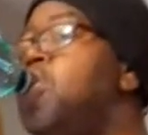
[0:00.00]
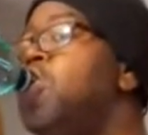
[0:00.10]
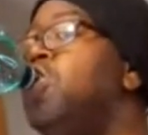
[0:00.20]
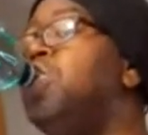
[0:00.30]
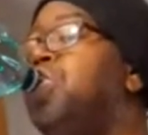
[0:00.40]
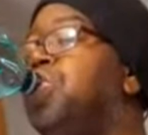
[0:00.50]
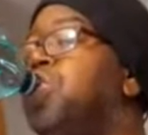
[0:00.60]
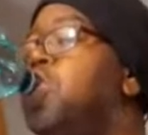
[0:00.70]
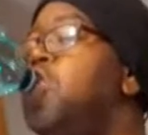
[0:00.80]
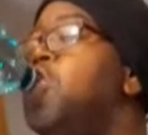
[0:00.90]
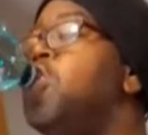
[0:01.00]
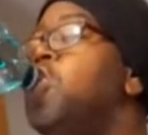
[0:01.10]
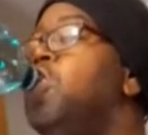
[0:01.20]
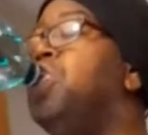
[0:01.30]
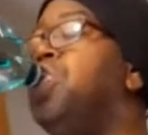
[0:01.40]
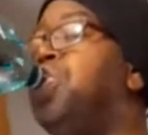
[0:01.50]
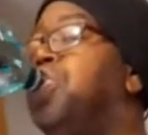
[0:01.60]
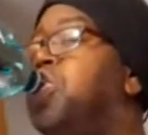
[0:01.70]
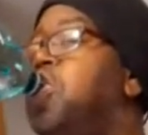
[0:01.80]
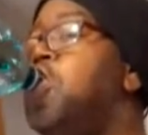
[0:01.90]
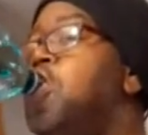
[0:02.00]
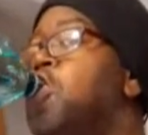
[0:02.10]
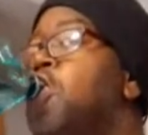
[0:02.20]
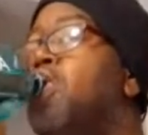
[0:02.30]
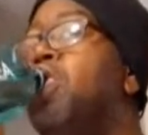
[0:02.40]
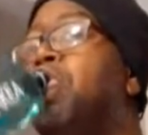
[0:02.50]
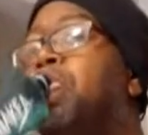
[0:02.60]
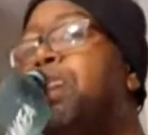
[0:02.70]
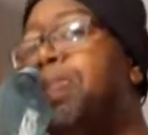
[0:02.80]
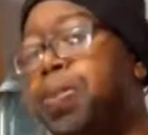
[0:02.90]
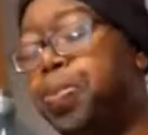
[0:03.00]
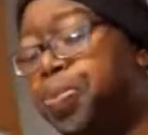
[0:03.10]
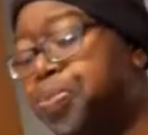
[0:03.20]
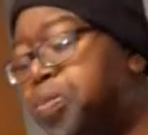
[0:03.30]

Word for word: man, so I can get on board with it.